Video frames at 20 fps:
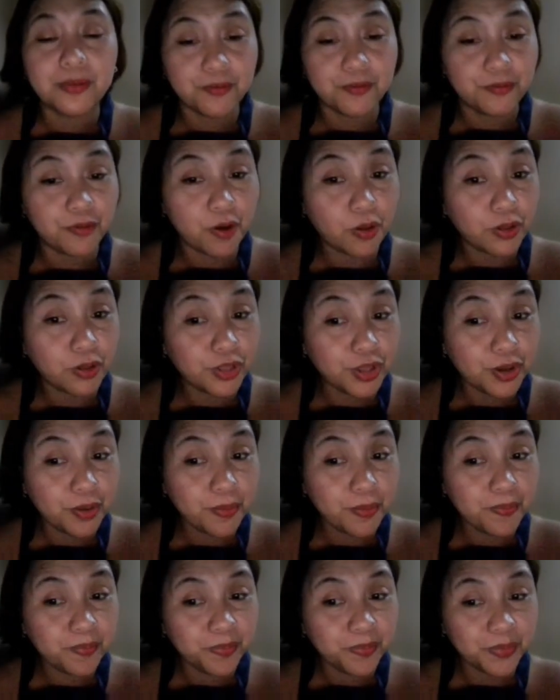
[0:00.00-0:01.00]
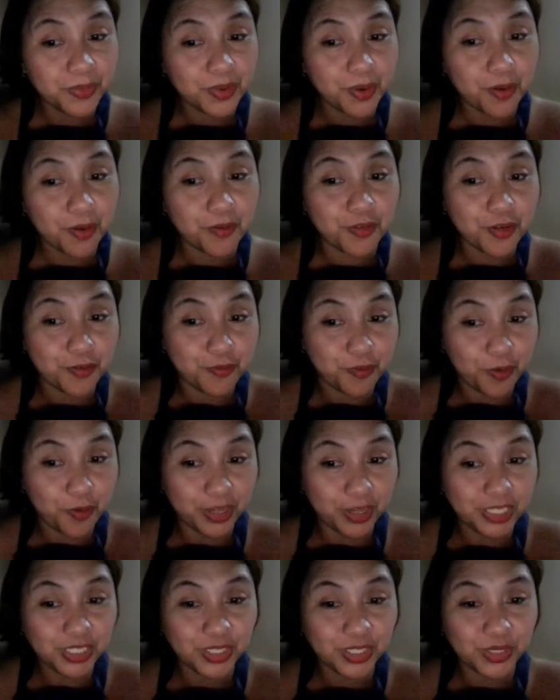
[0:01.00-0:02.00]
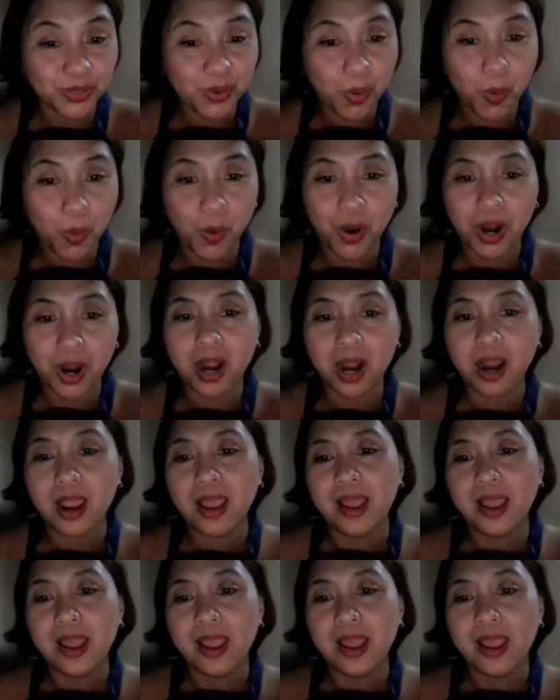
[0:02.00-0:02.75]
volume of your voice or